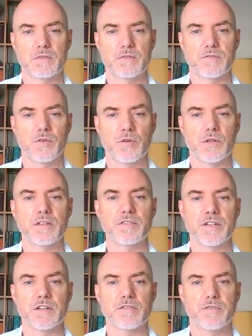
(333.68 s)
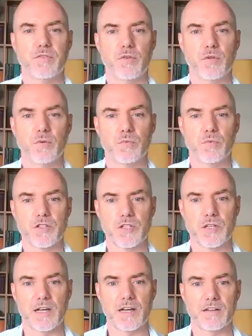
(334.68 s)
for living a full, rich
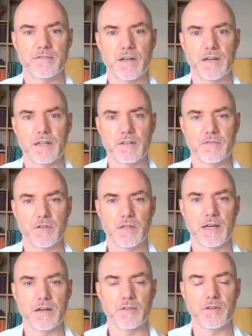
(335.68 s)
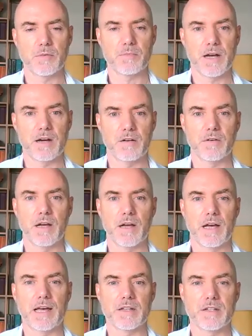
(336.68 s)
life and for allowing your power,
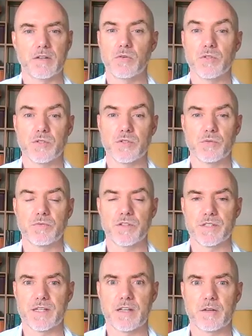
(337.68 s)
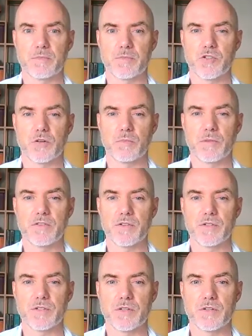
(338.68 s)
and also for setting up strong
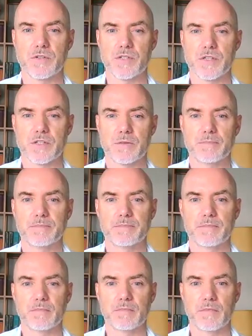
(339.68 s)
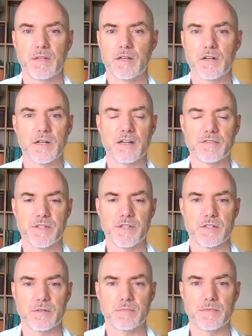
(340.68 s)
boundaries in your system, in your life
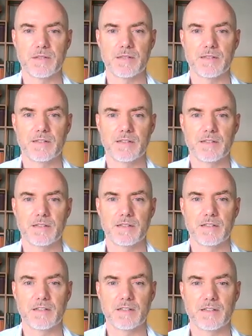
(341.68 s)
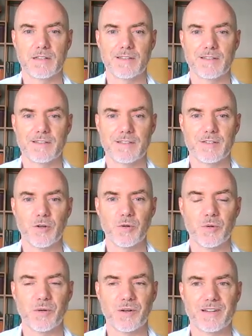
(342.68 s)
system.
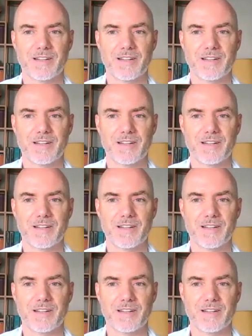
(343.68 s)
So,